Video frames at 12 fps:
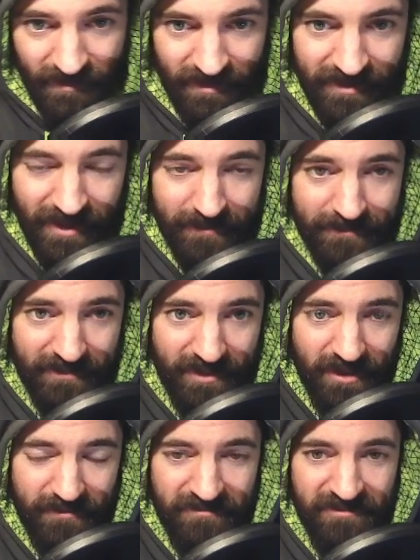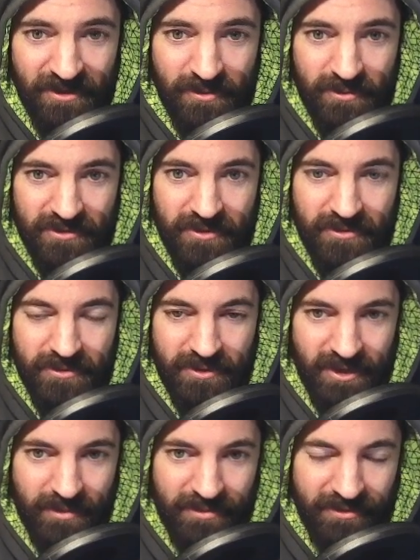Yeah, overflow will go into a
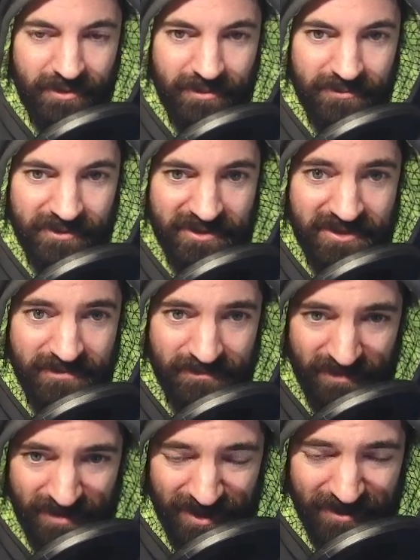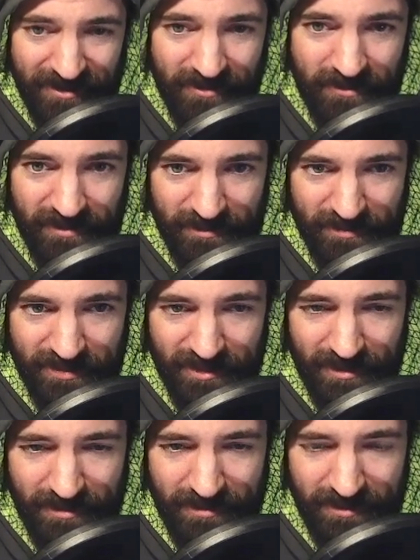couple thimblereeds. I think we
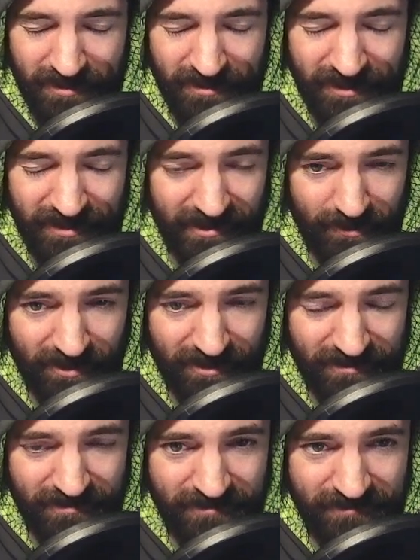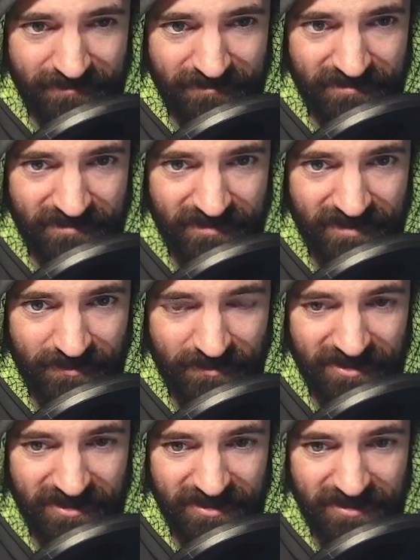probably only need one.
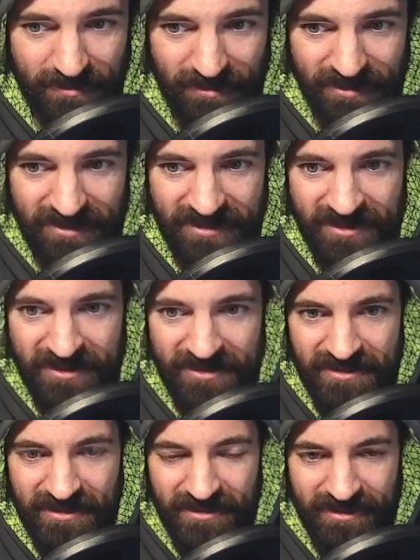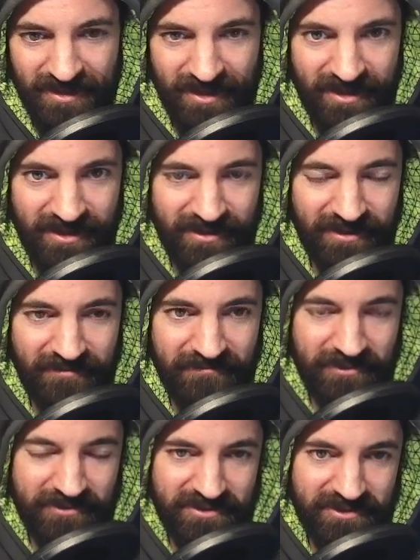Once this is all gone and
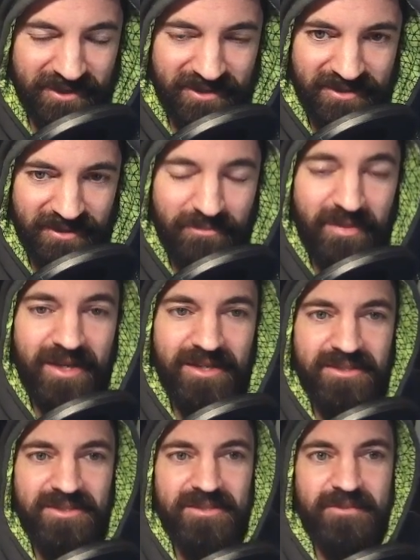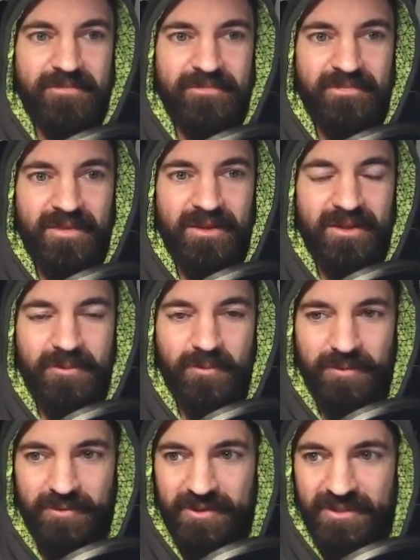filtered into the base, we're
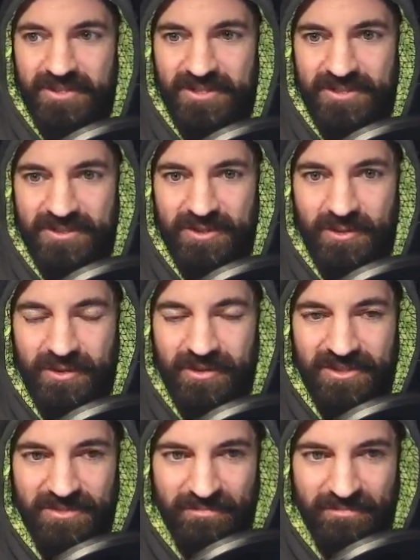really just doing this